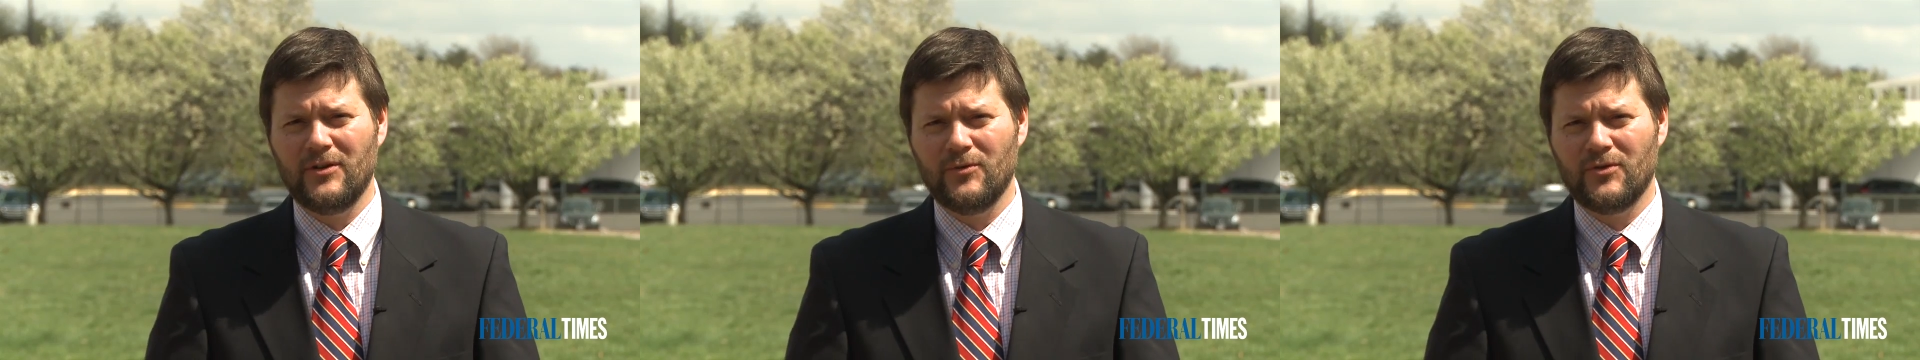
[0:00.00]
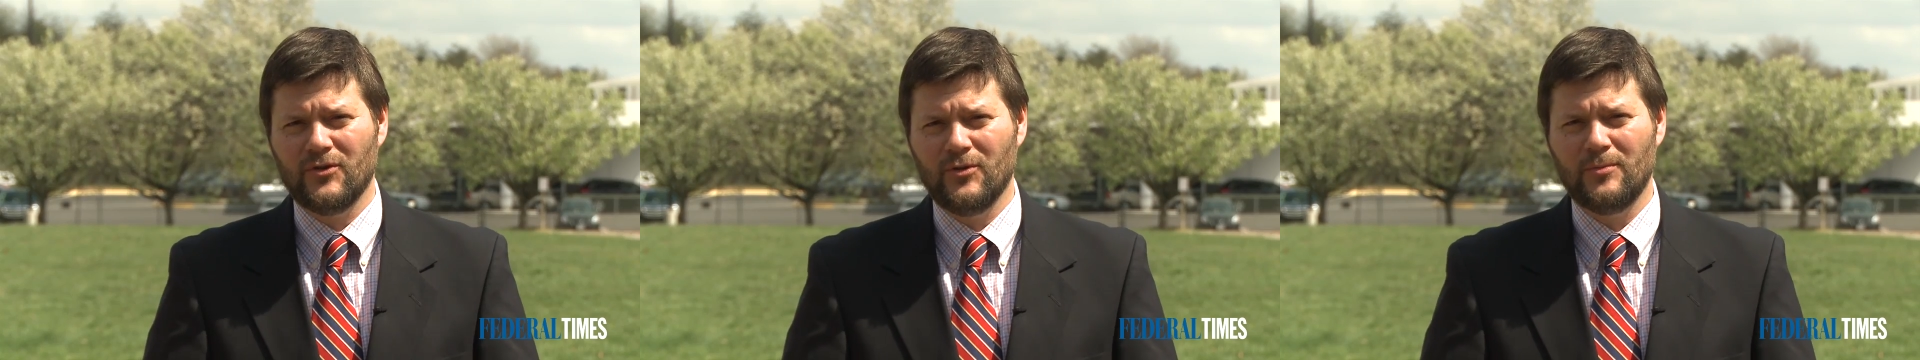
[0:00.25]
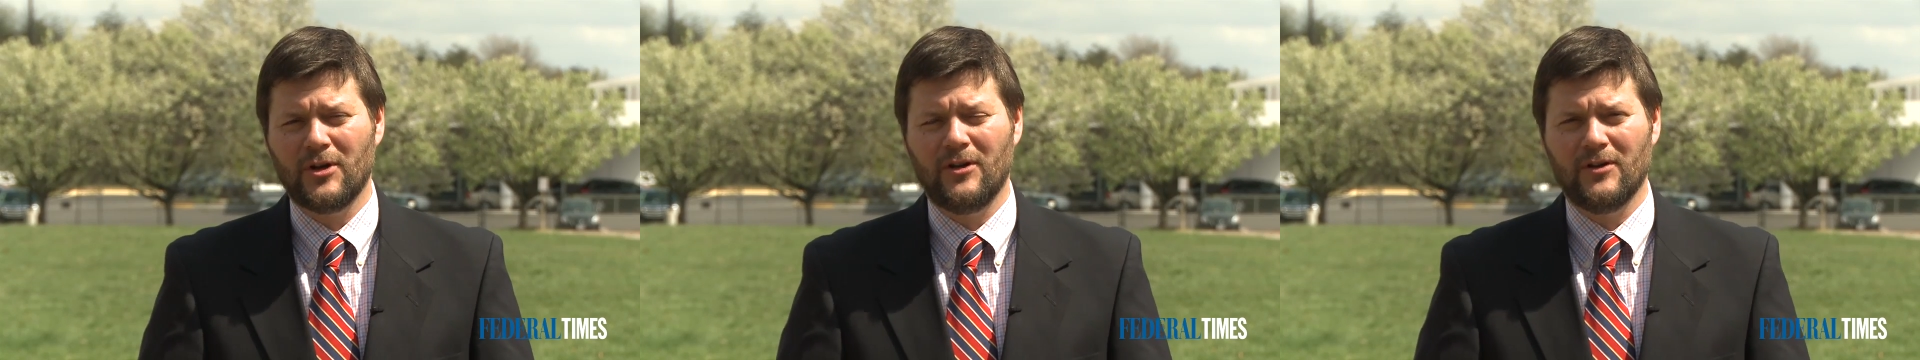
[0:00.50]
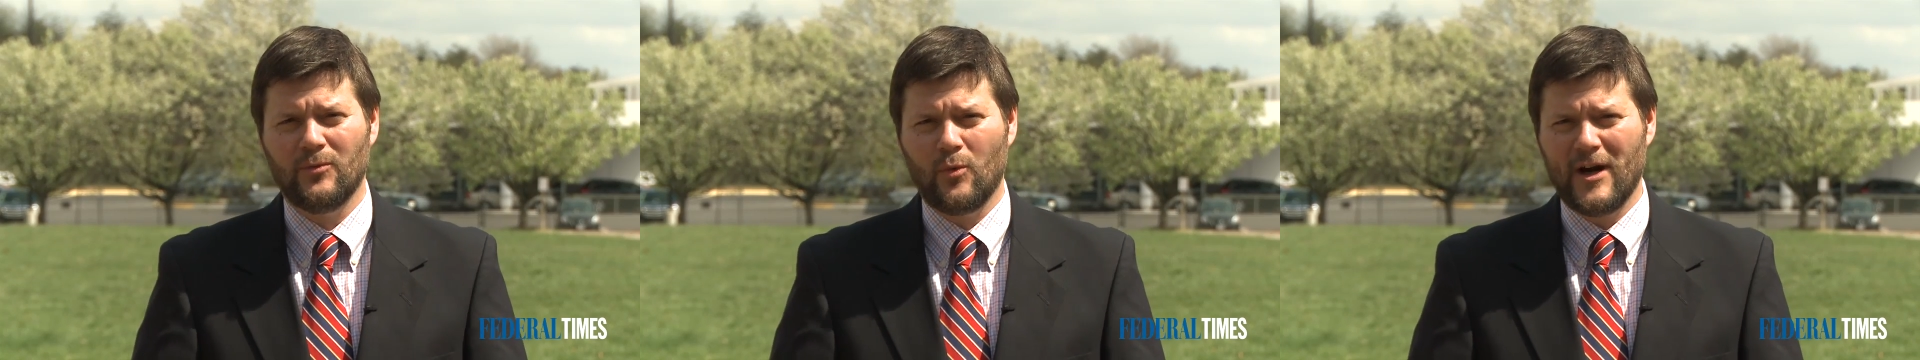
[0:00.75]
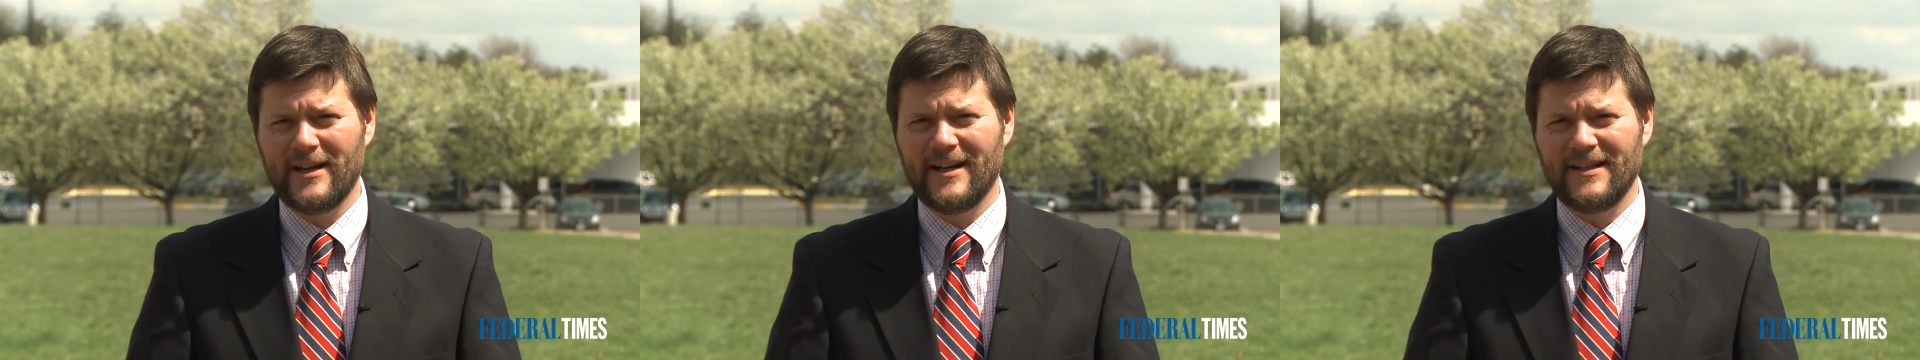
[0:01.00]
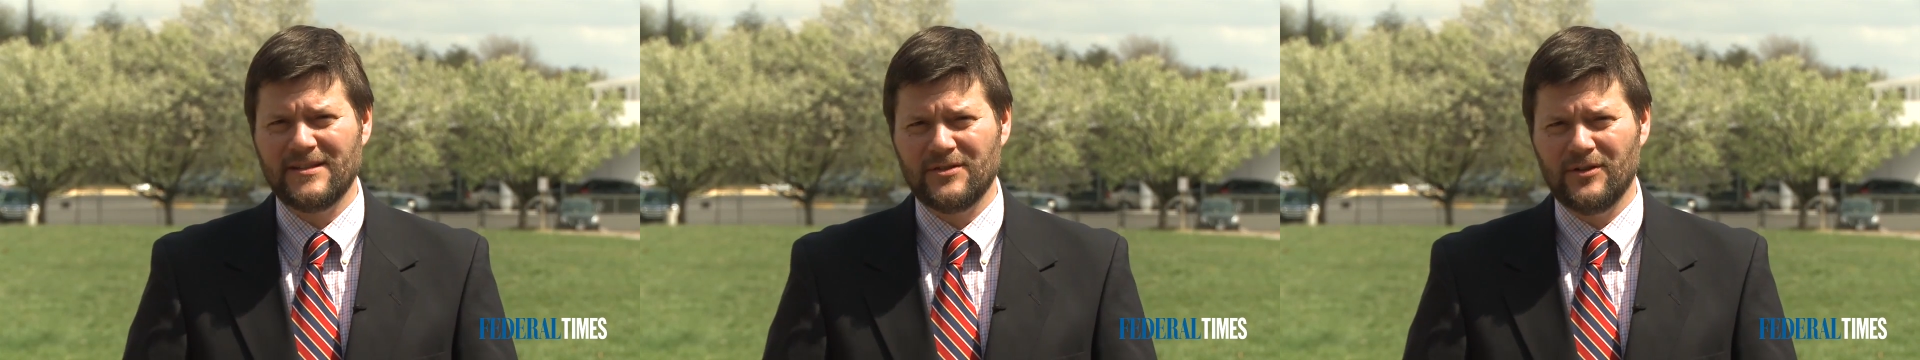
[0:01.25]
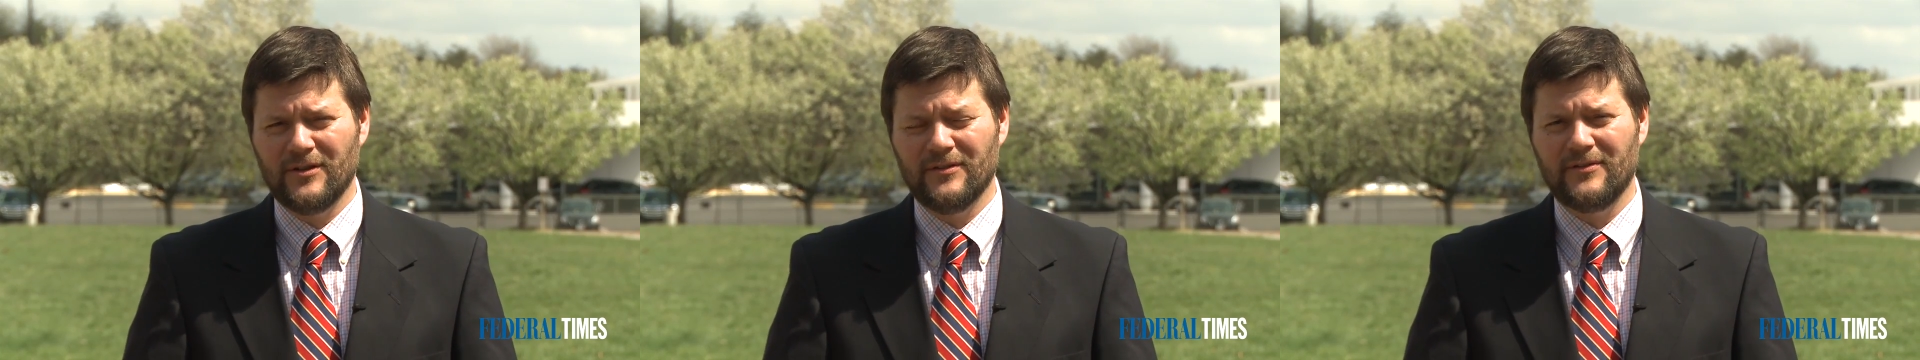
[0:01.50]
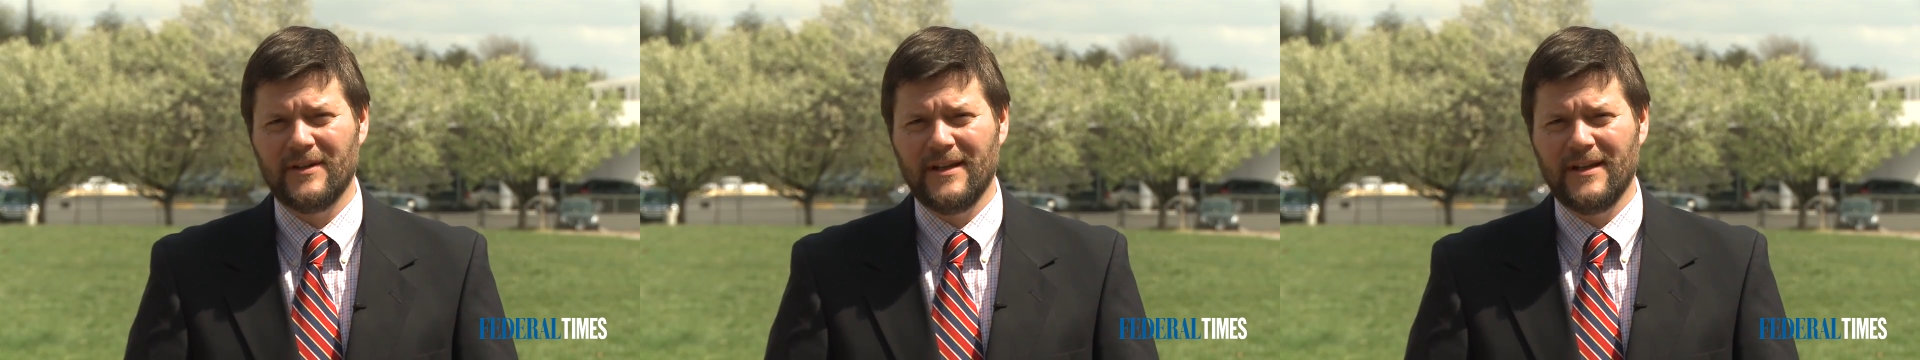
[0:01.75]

YouTube called Why I Serve,